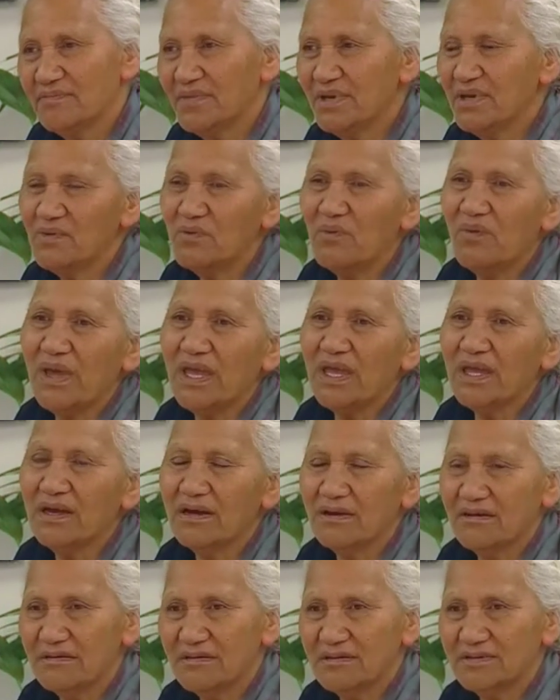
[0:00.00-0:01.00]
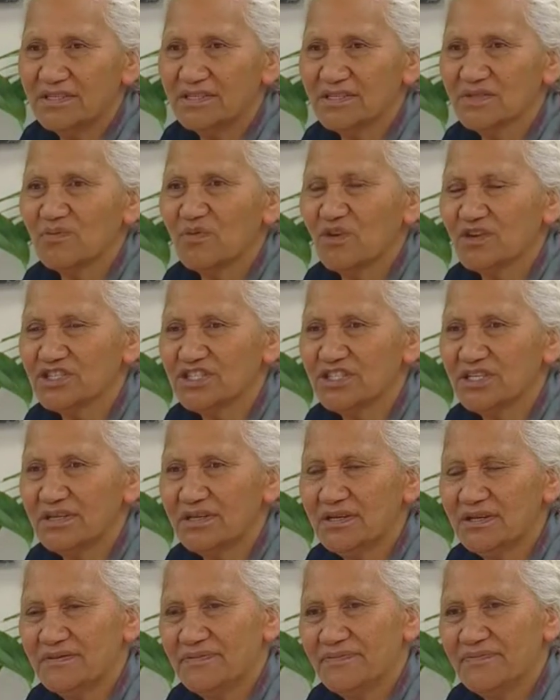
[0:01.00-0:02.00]
Be aware, just watch
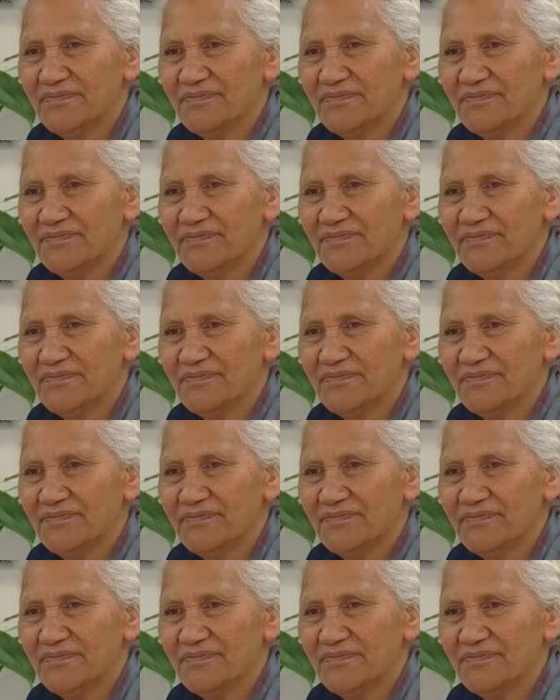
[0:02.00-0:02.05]
it.